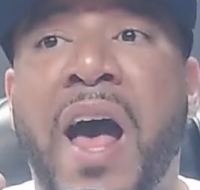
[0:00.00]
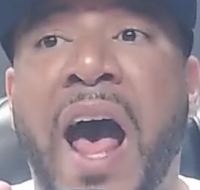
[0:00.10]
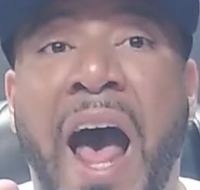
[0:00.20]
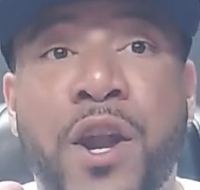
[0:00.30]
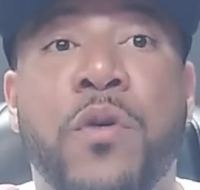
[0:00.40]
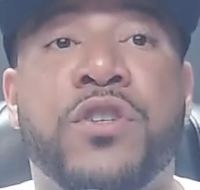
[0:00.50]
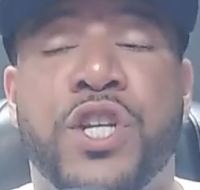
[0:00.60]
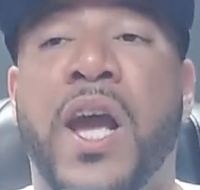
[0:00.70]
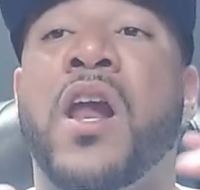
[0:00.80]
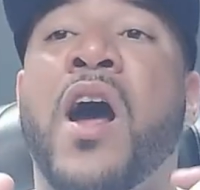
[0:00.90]
I know it was
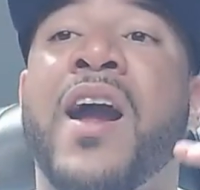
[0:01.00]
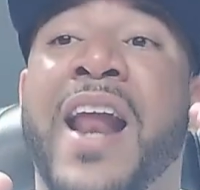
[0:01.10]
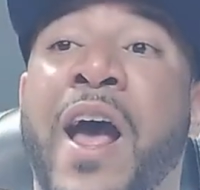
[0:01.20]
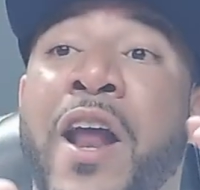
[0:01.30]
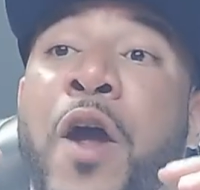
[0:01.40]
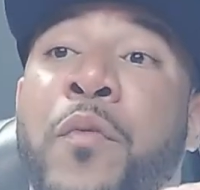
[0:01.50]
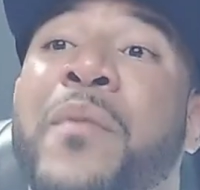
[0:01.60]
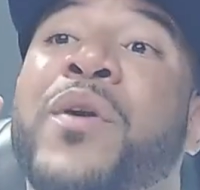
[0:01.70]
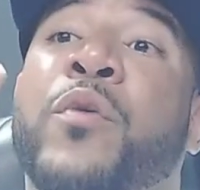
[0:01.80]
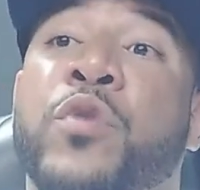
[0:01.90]
JLR, and I
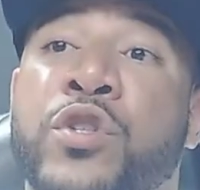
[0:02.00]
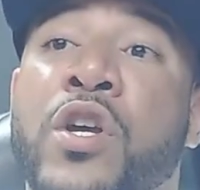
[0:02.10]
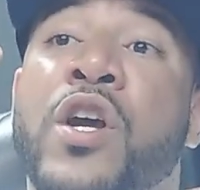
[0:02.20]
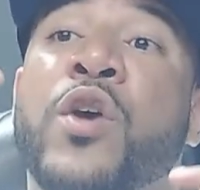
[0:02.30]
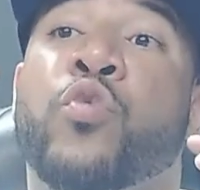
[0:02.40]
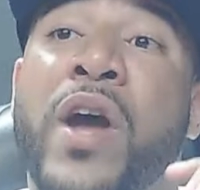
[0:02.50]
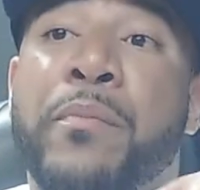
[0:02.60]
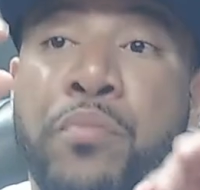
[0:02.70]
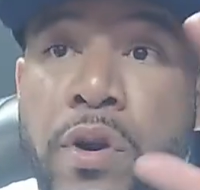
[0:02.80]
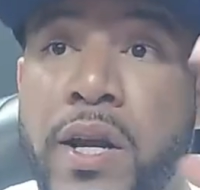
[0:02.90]
remember it was
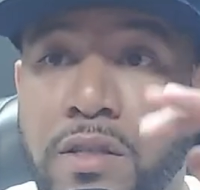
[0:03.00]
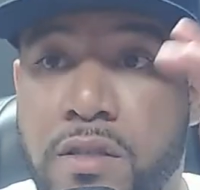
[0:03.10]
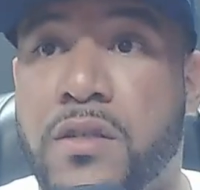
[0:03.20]
red bricks,